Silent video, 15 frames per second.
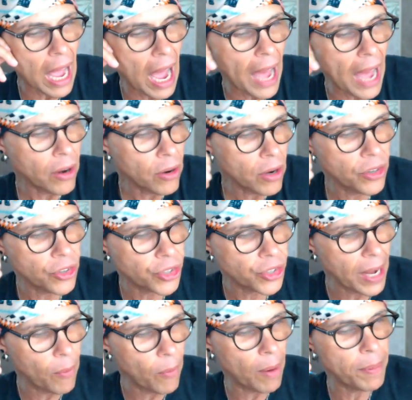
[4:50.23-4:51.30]
I don't
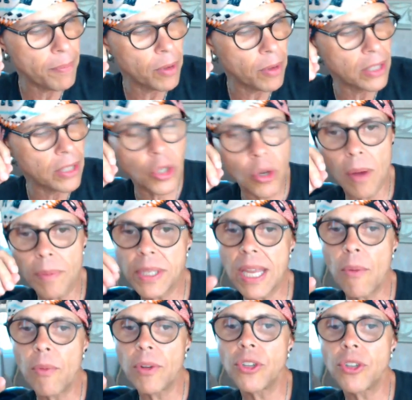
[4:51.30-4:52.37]
understand why people get so
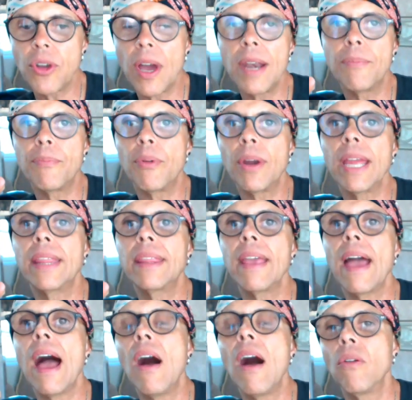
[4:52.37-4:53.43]
upset when you try to break
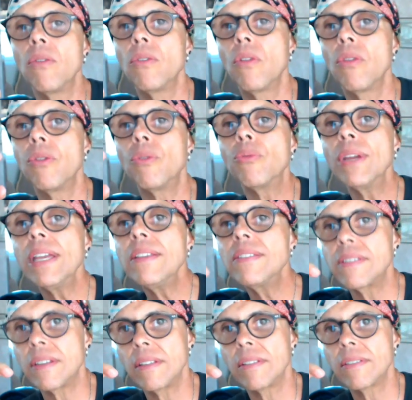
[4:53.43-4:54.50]
down the
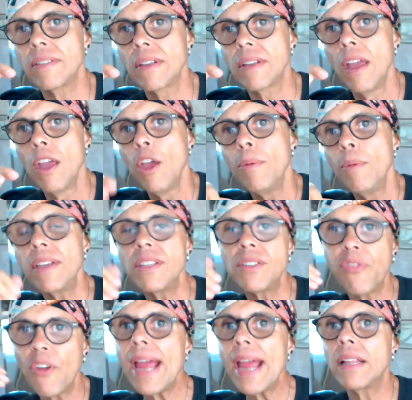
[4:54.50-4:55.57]
reasons. Because
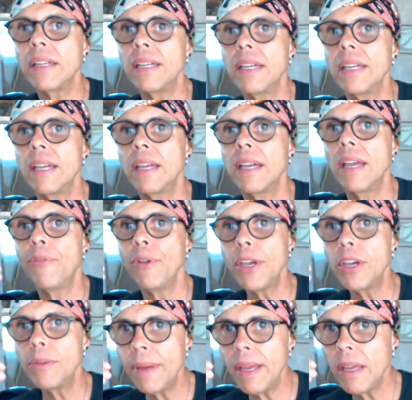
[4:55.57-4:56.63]
frankly, if we
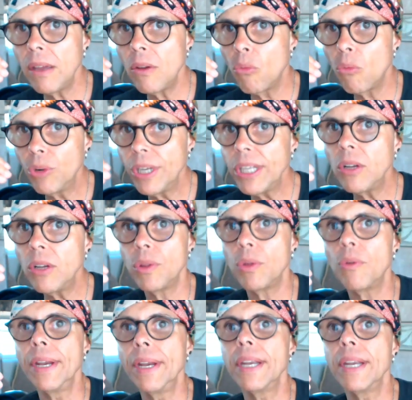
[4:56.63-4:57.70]
could be real with
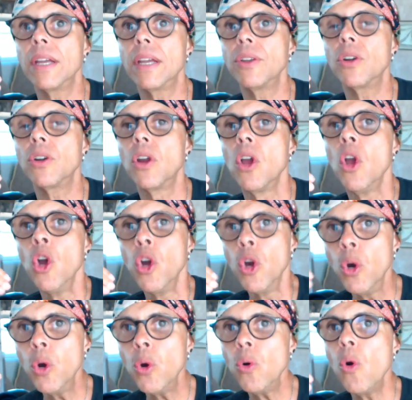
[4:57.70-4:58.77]
one another,
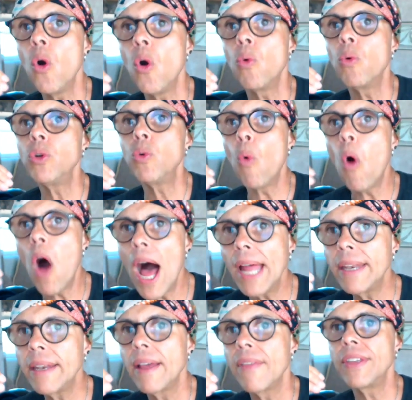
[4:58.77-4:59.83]
who would
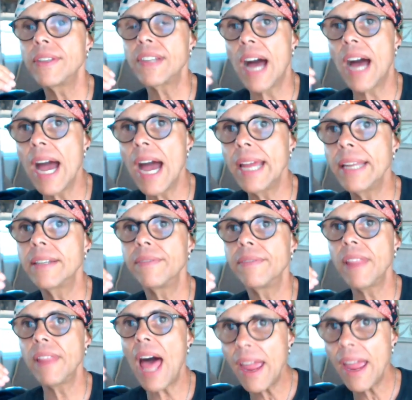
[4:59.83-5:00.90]
want this kind
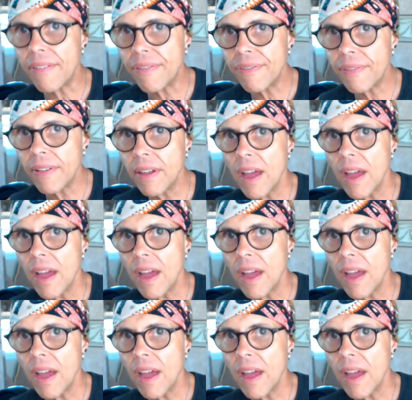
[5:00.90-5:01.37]
of life?